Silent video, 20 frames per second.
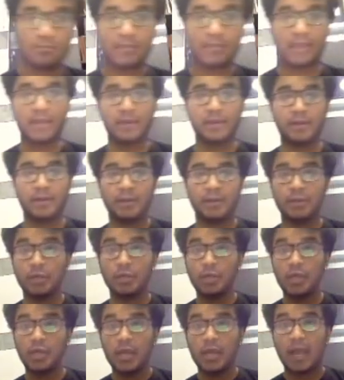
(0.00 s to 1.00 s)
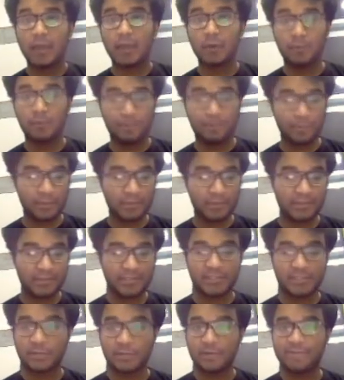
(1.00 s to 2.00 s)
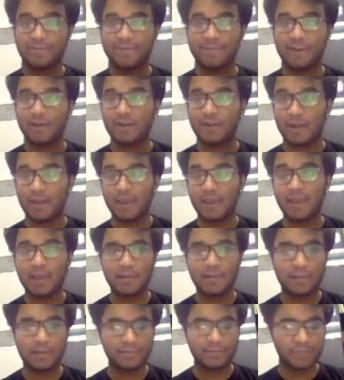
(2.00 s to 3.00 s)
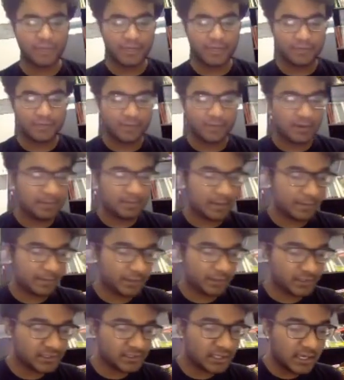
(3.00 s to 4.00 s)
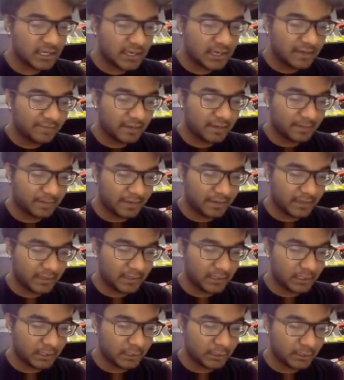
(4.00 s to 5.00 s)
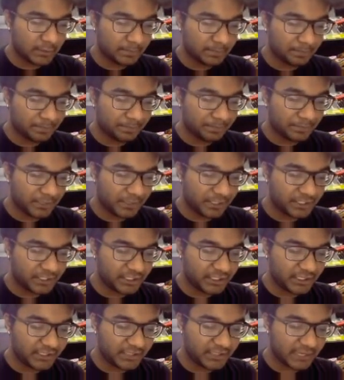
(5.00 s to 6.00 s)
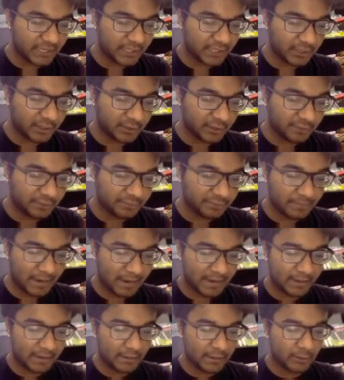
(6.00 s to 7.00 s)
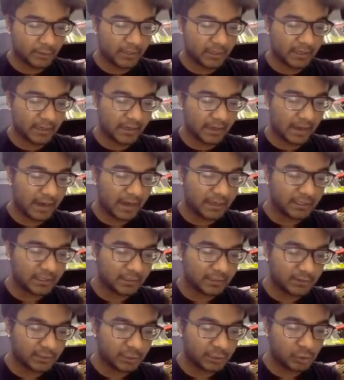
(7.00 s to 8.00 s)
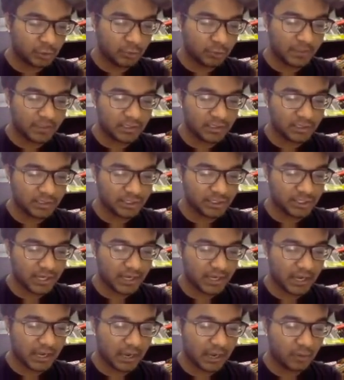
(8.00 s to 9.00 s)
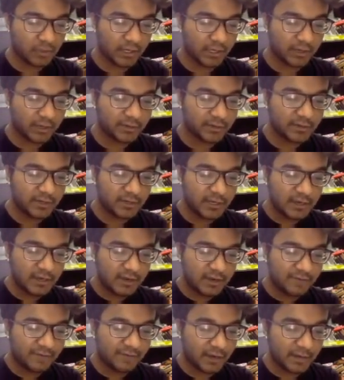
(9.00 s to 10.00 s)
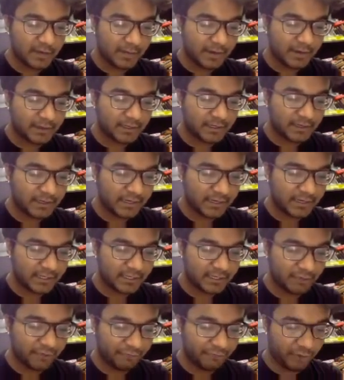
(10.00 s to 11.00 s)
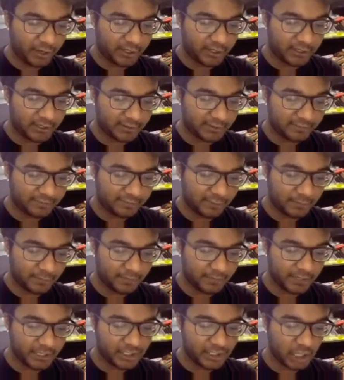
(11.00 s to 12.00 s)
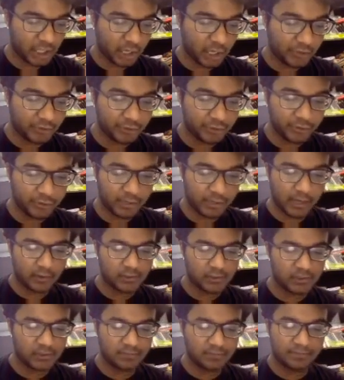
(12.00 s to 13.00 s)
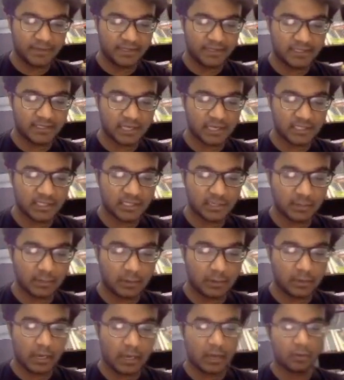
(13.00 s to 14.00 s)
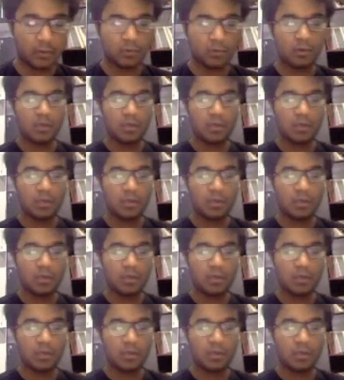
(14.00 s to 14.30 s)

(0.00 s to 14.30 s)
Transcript: and I hope this is gonna be fun. I'm sure it will be, because we'll be initially starting off by looking at the two methods and how they are fundamentally different from each other, and also be discussing about how